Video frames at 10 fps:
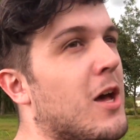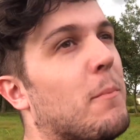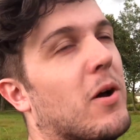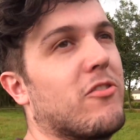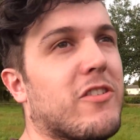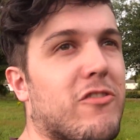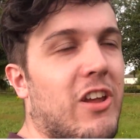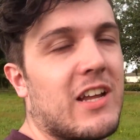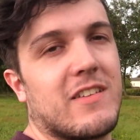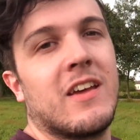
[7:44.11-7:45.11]
But just
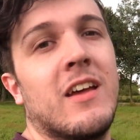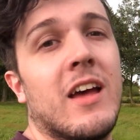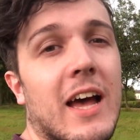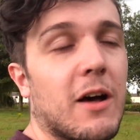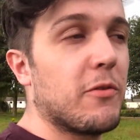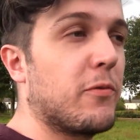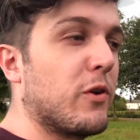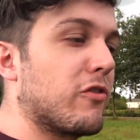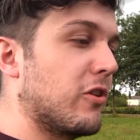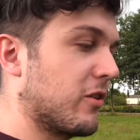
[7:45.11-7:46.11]
checked how the
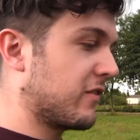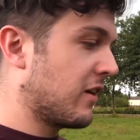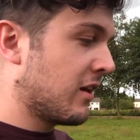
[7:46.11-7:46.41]
footage looked.